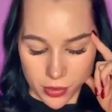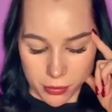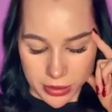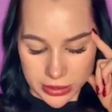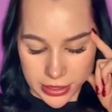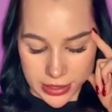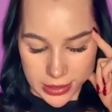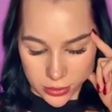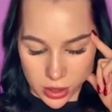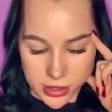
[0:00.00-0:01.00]
But they're gonna
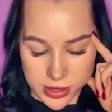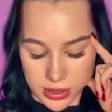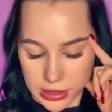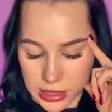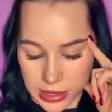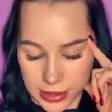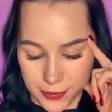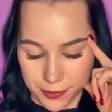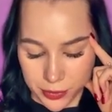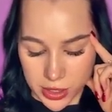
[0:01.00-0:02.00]
cross
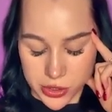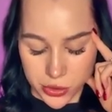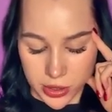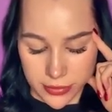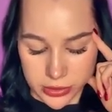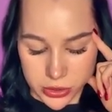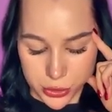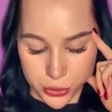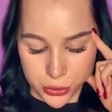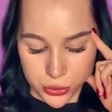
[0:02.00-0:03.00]
the zero level
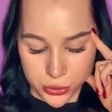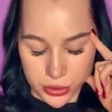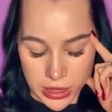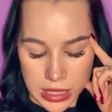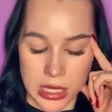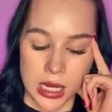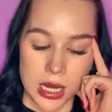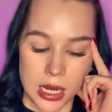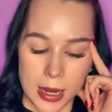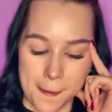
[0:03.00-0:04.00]
soon,
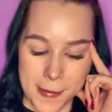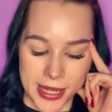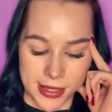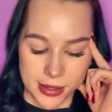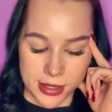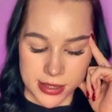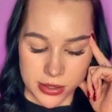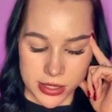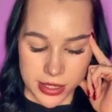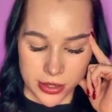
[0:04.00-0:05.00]
making the
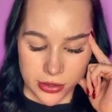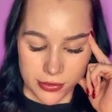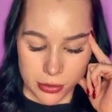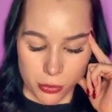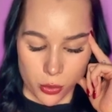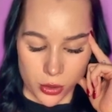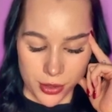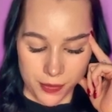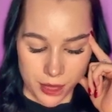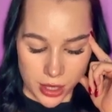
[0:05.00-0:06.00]
sell signal even
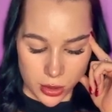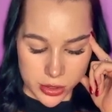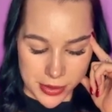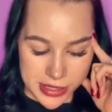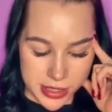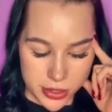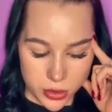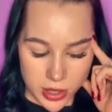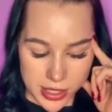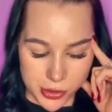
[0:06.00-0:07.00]
more. And also, we can see
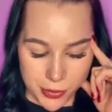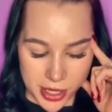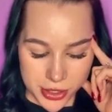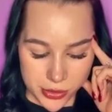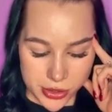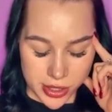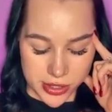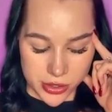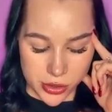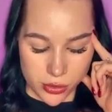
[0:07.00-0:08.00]
two lines of MACD also
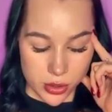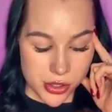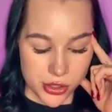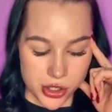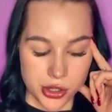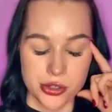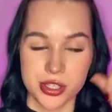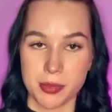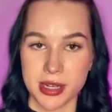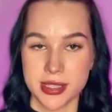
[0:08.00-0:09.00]
start crossing each other.
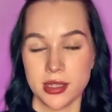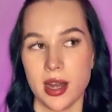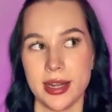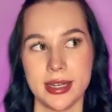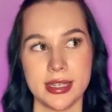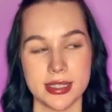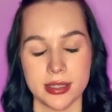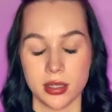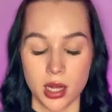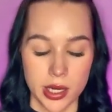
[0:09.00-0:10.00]
It's MACD line and
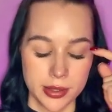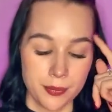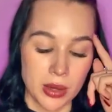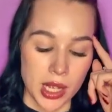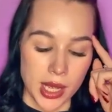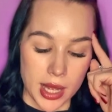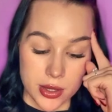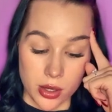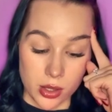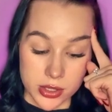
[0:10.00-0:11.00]
signal line, and
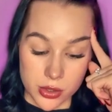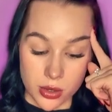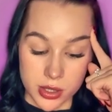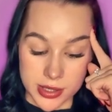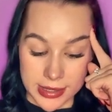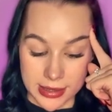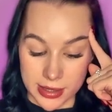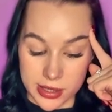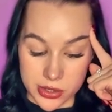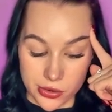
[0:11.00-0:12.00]
they're also crossing the
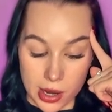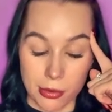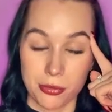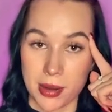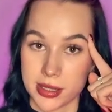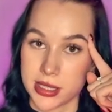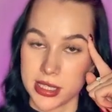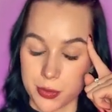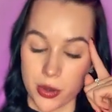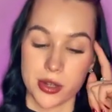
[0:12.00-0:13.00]
histogram of MACD.
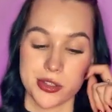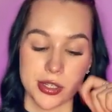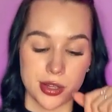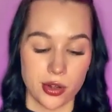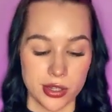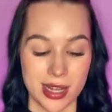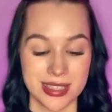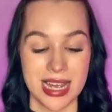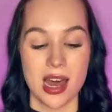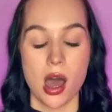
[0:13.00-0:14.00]
It's pretty good signal
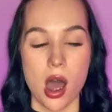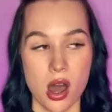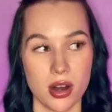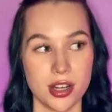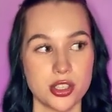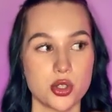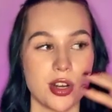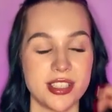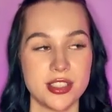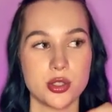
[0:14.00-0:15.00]
that our
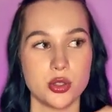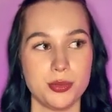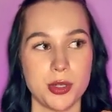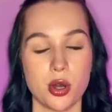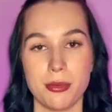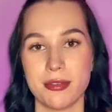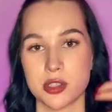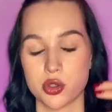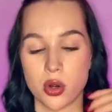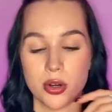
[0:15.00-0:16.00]
trend could become even
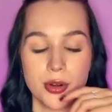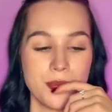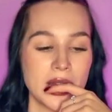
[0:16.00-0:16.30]
stronger.